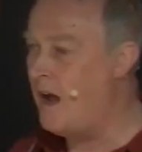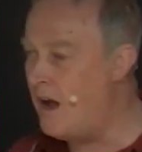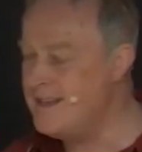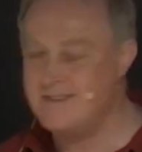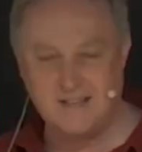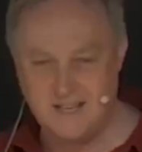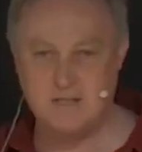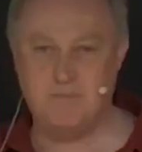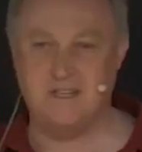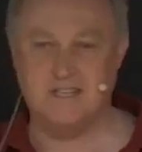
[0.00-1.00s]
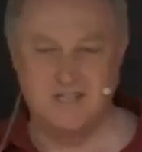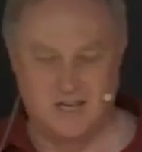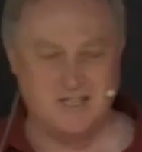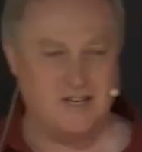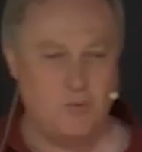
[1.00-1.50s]
I think he's been
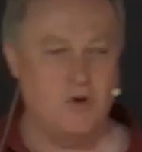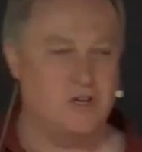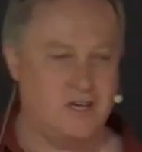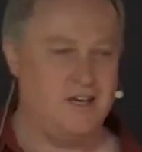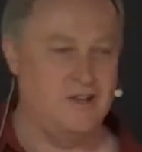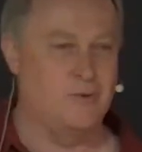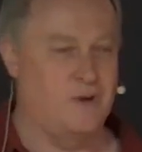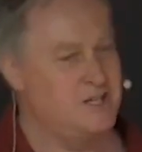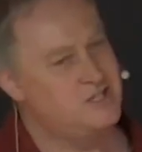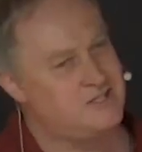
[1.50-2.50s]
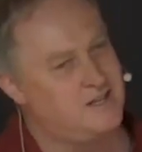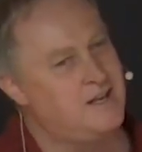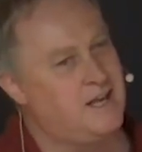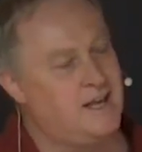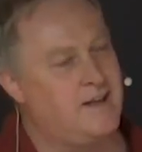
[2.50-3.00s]
subtly working in the West
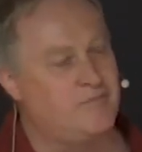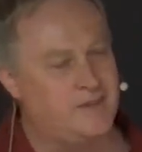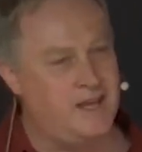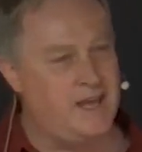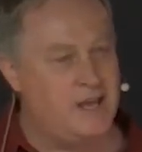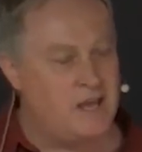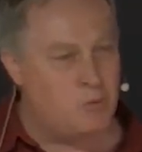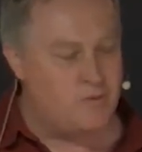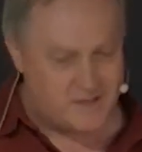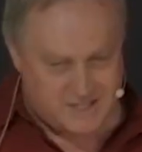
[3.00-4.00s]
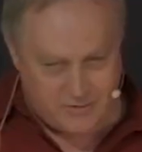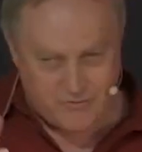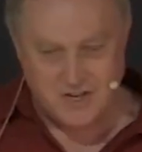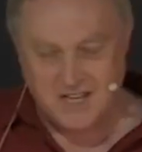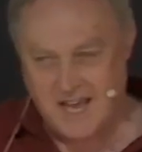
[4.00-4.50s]
with a
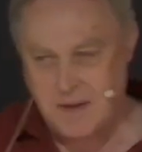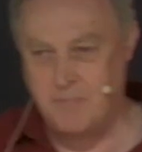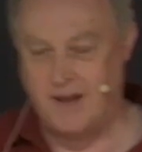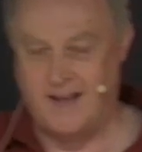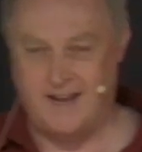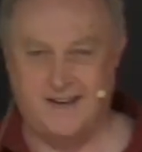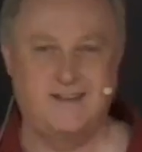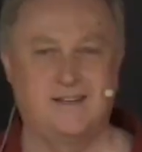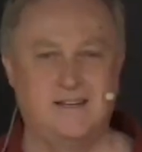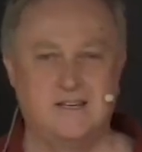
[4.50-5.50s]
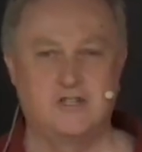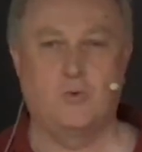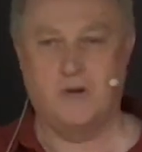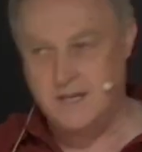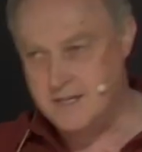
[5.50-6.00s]
different game plan to
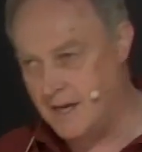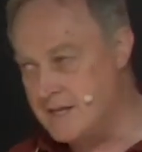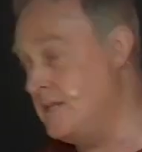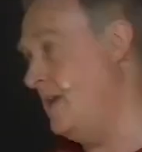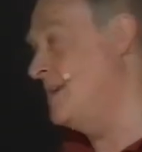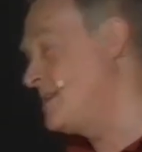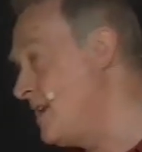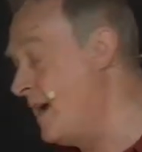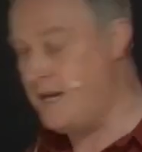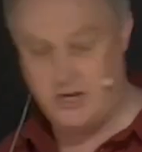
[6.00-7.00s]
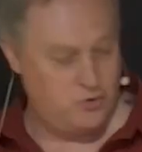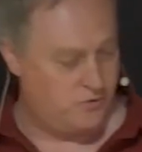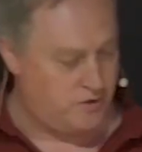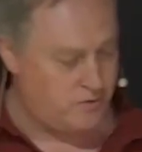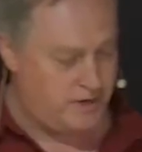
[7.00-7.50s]
what he does, let's say, in
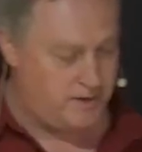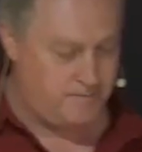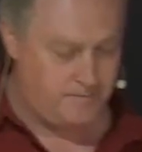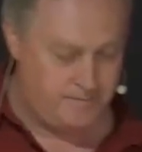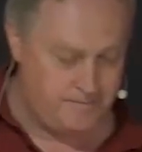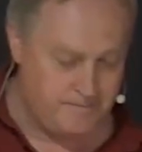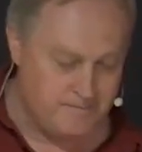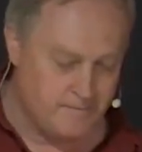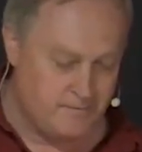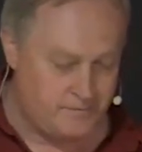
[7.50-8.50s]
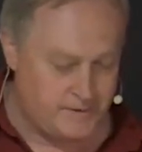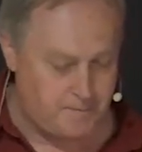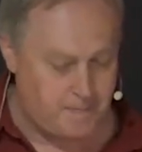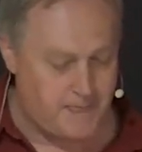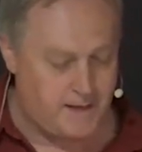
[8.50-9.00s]
North Korea.
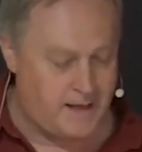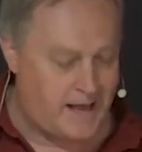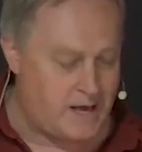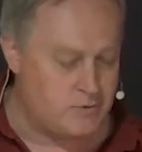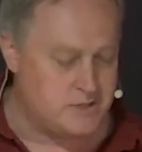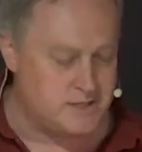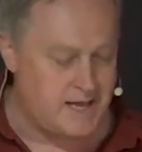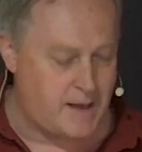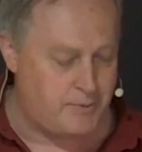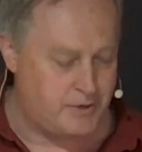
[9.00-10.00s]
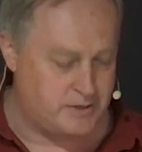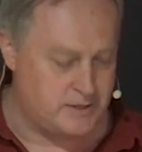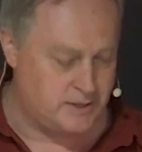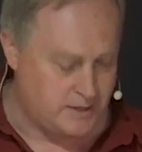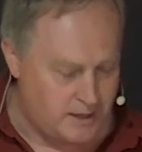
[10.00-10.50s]
How has this
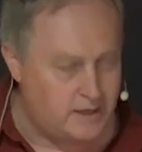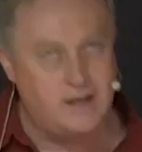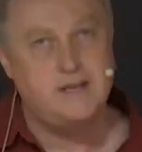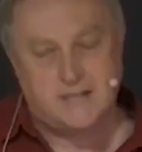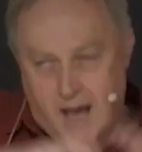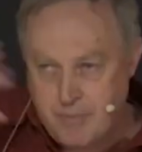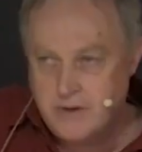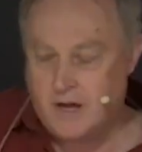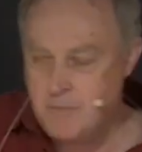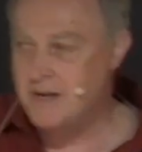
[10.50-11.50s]
happened? And it's happened, I